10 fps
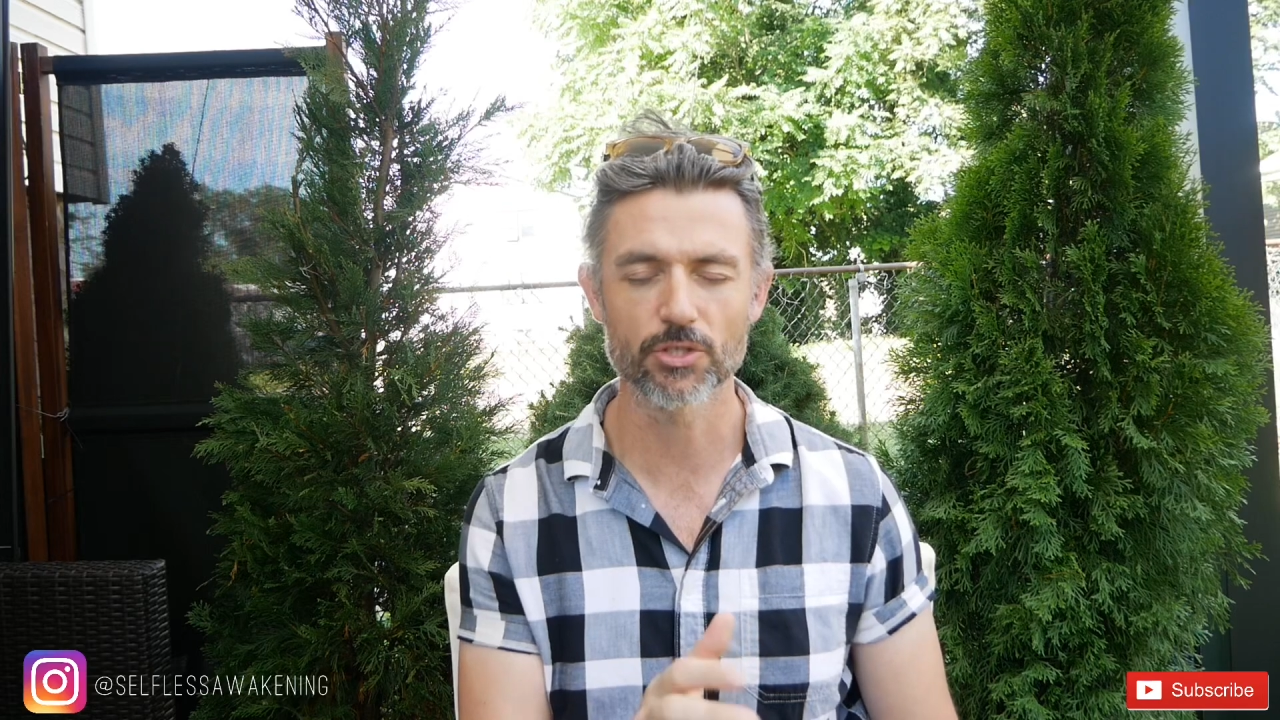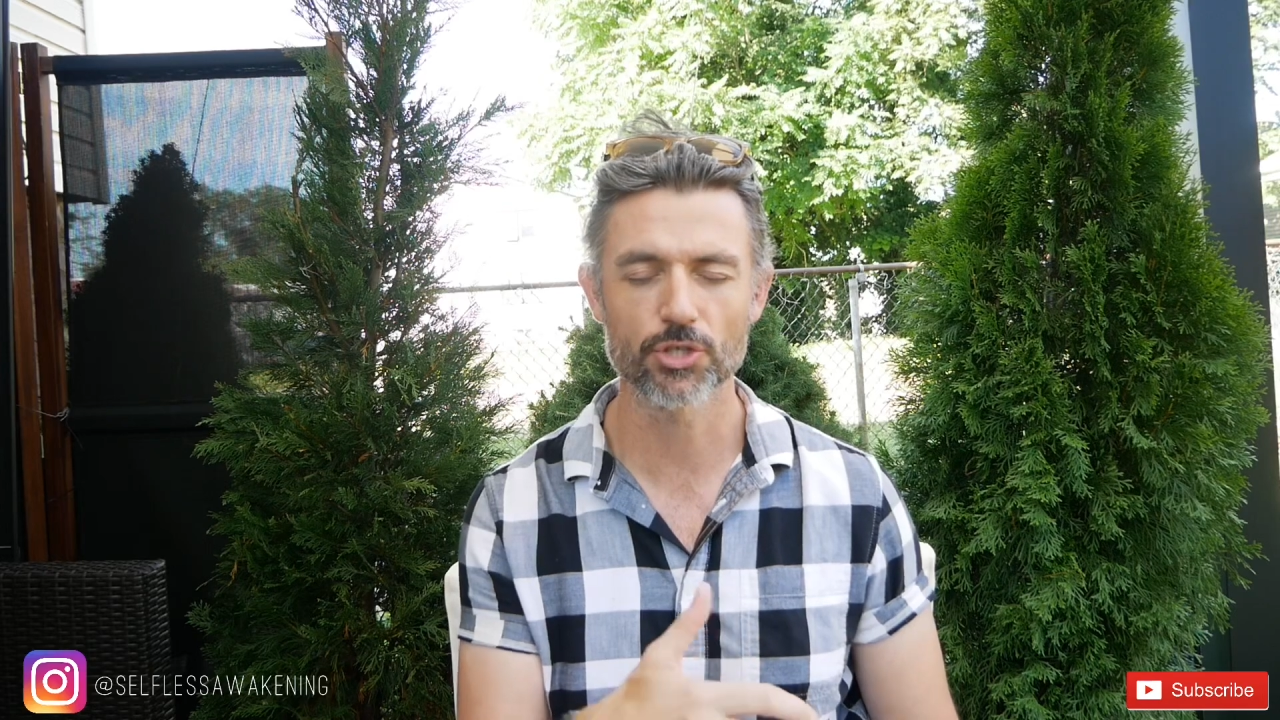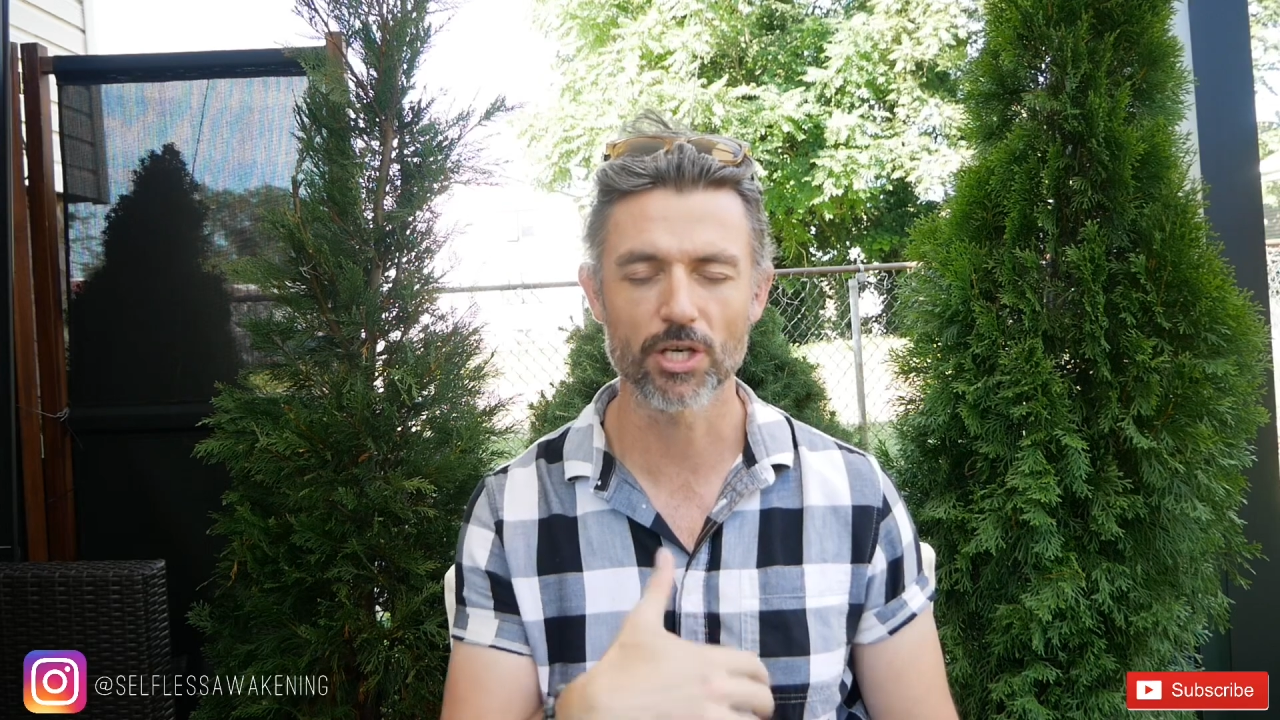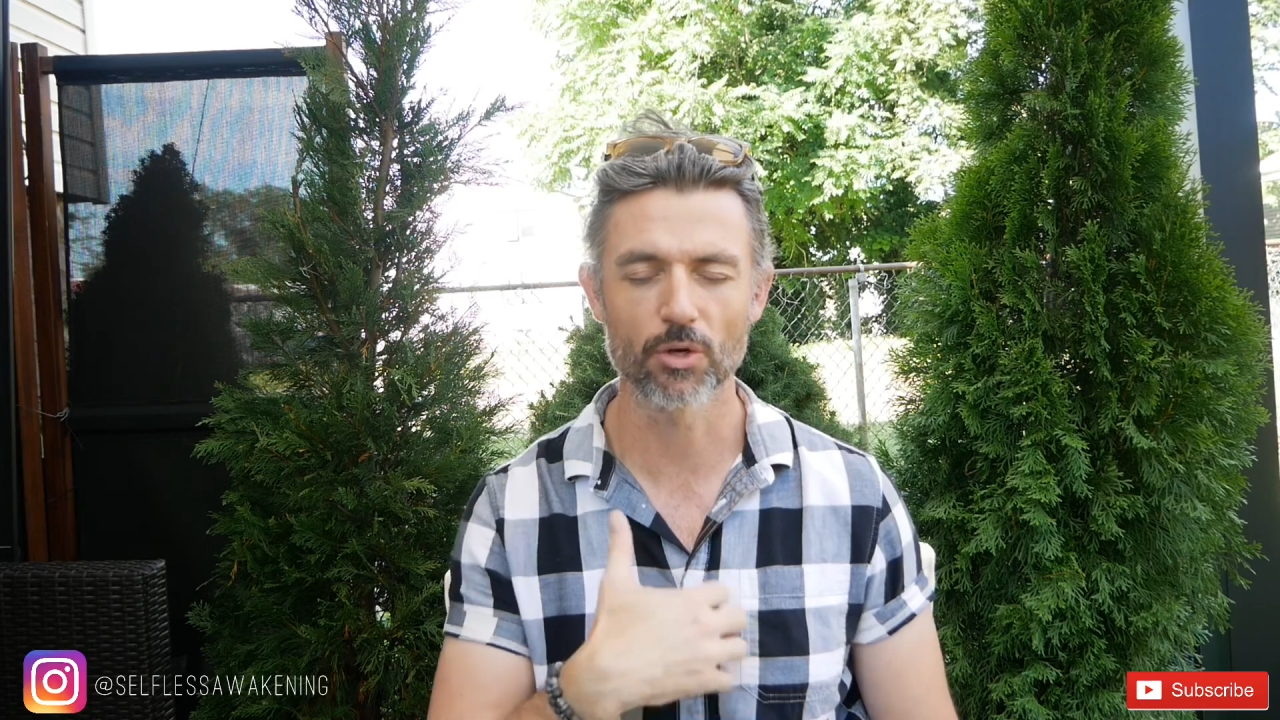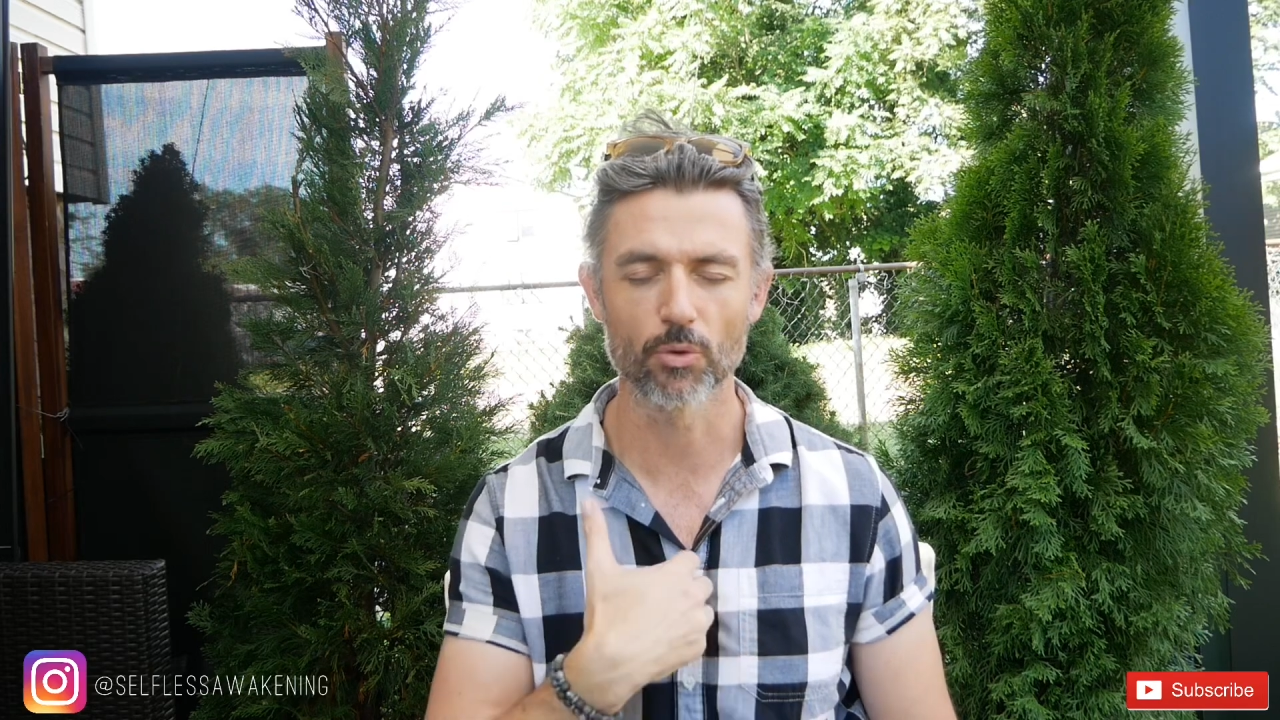
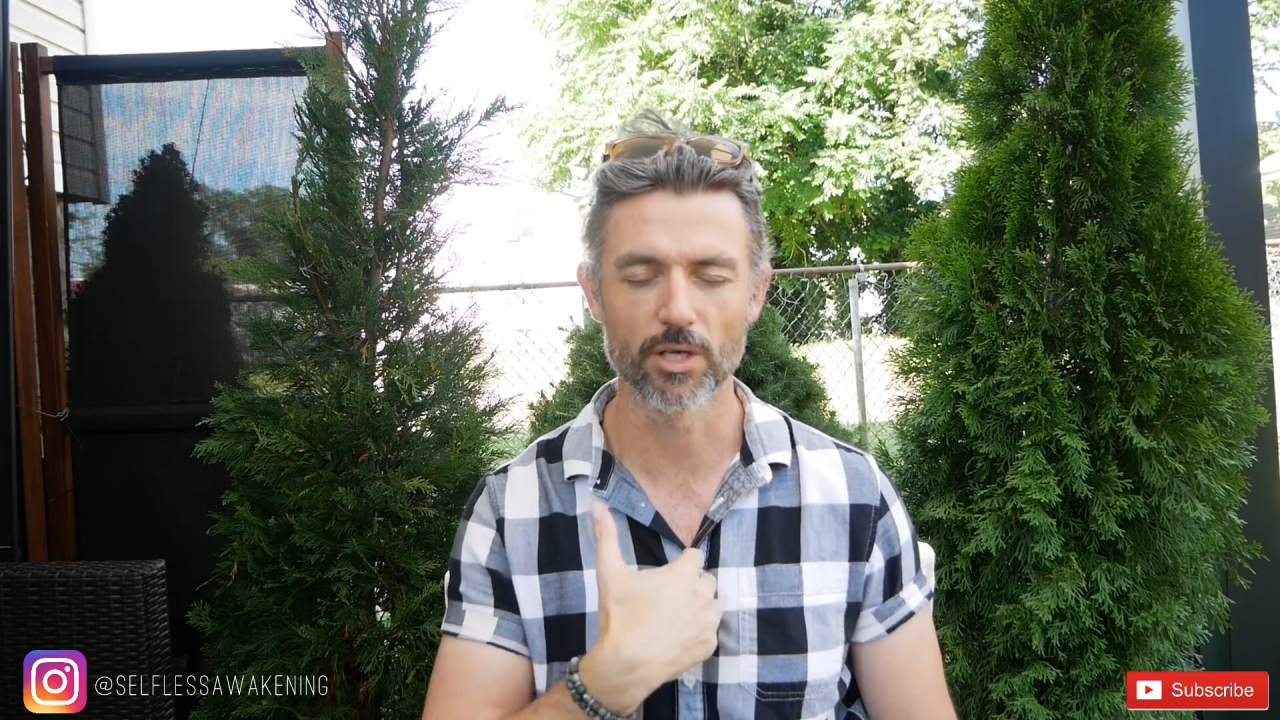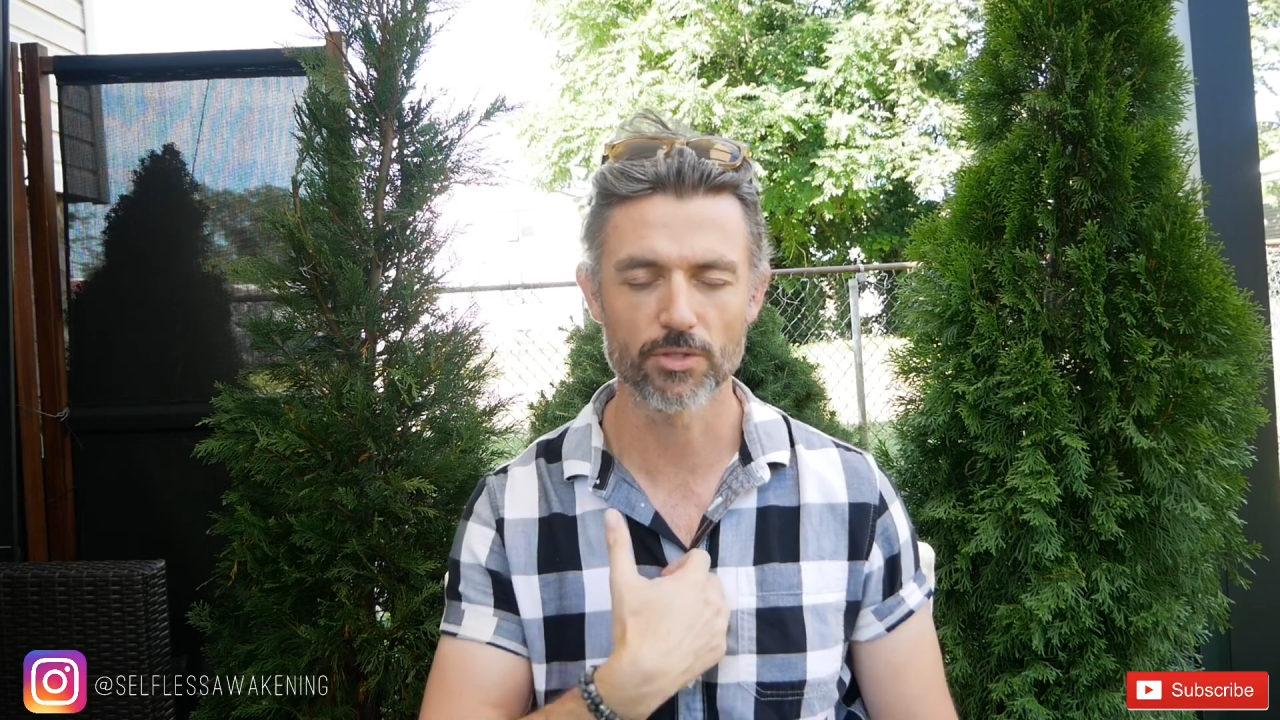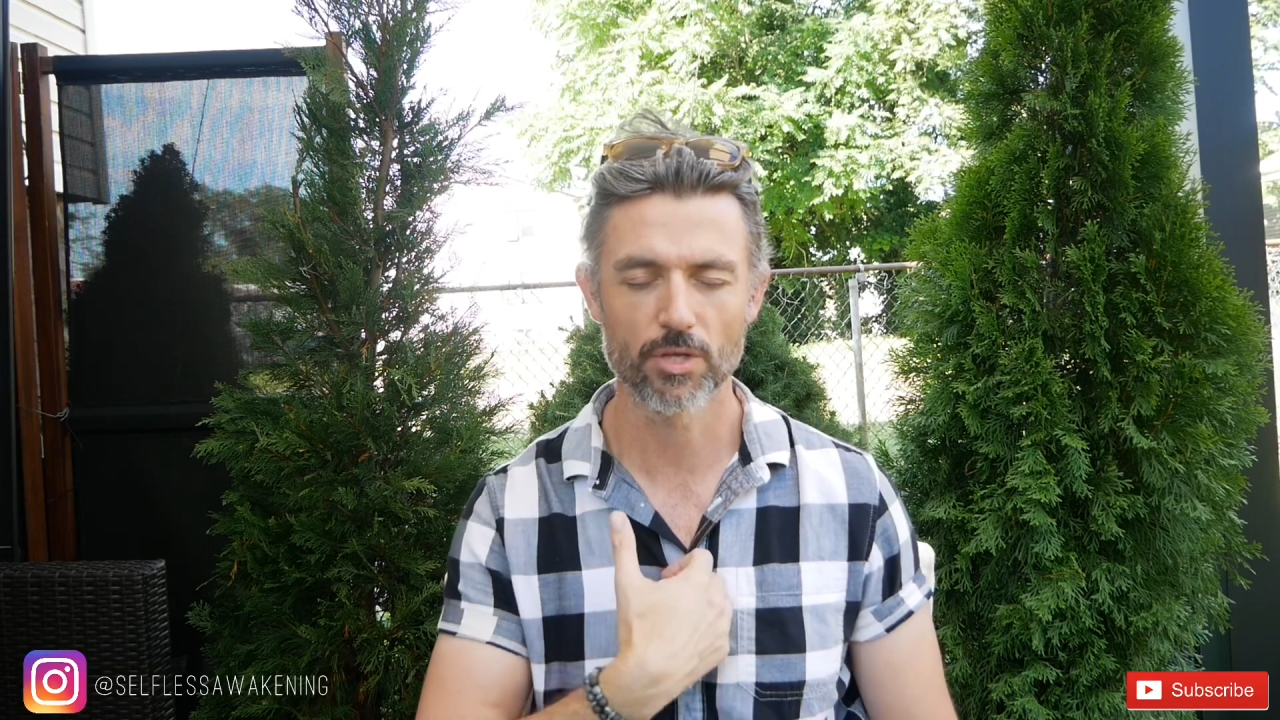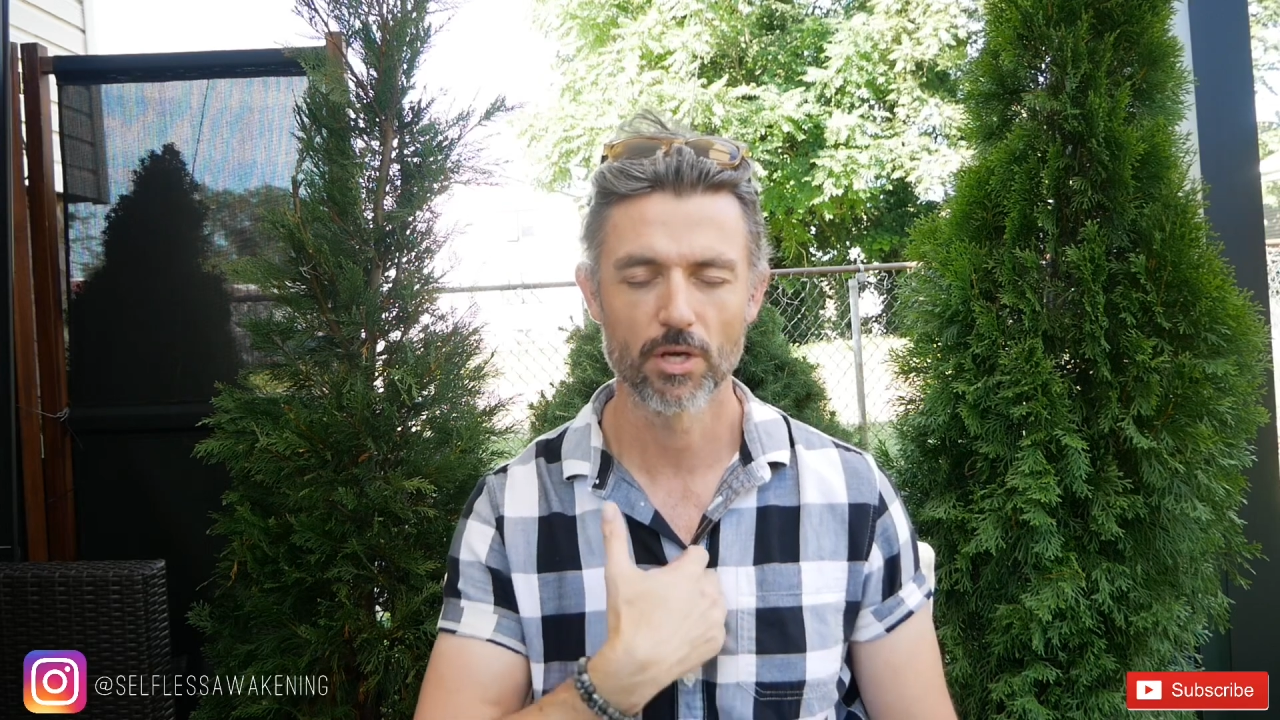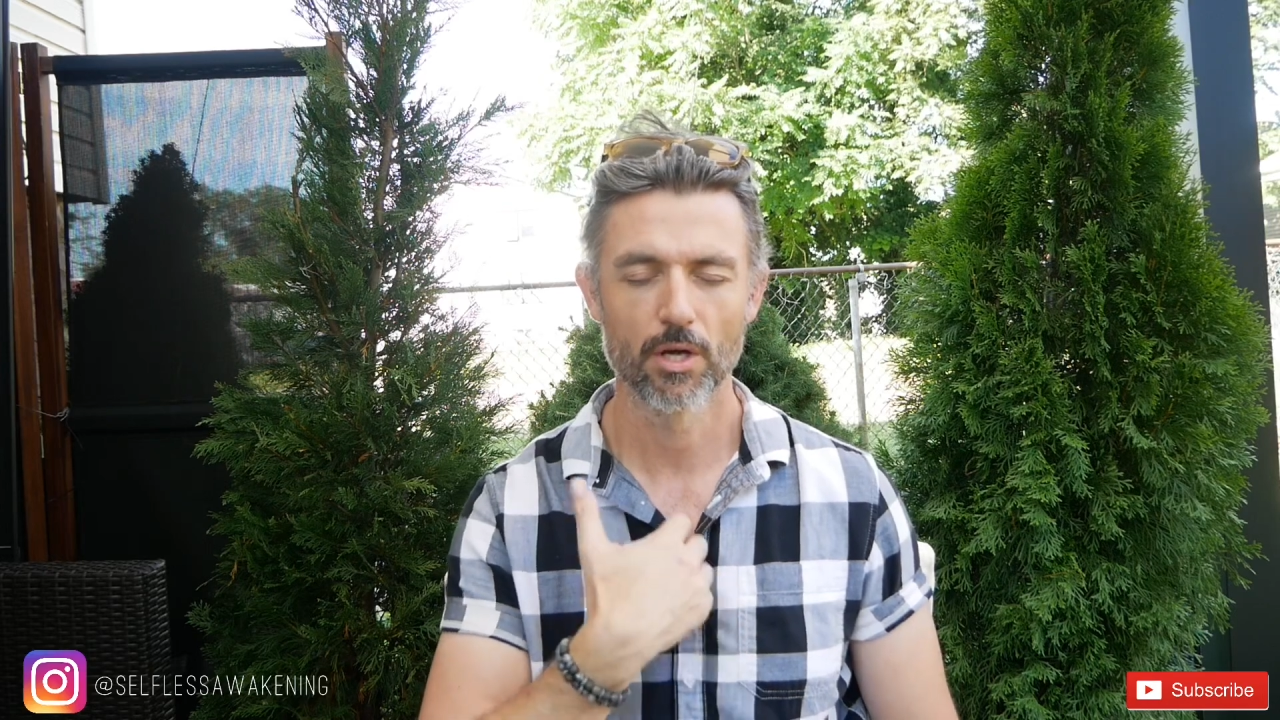share was,